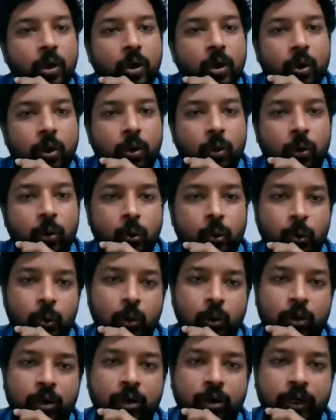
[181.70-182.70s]
who
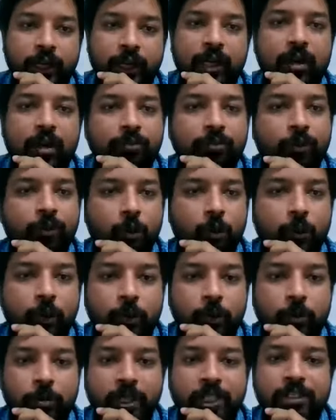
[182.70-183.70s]
can come forward to
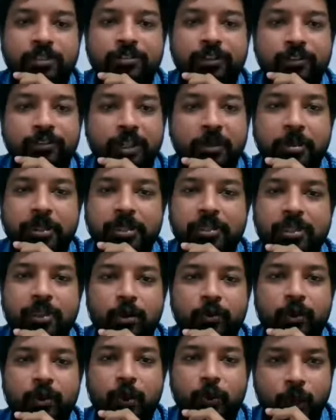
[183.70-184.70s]
pledge 50%
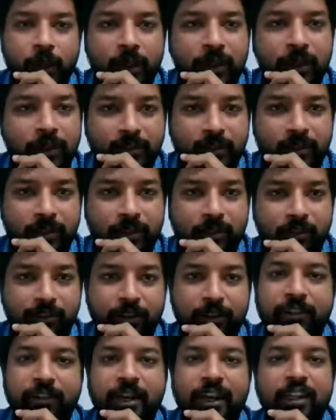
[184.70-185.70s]
of their wealth for
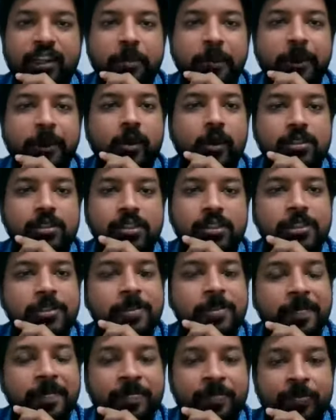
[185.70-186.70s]
philanthropic causes,
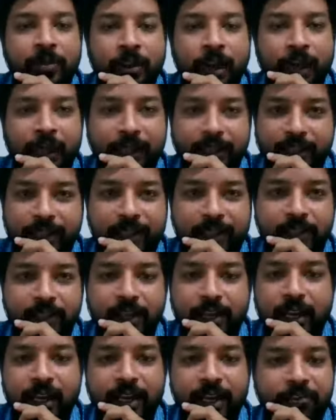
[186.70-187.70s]
either in their
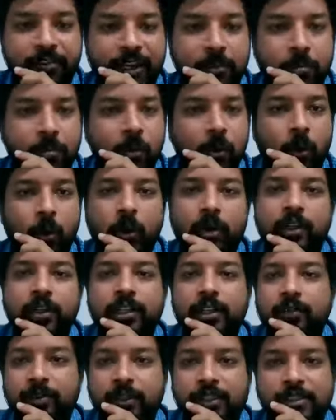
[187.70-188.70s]
lifetime or in
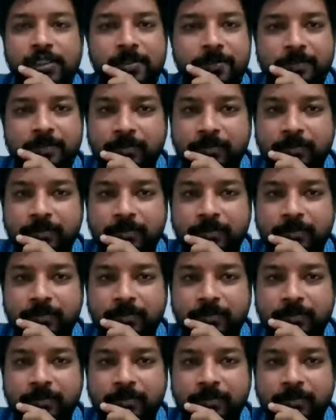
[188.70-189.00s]
their wills.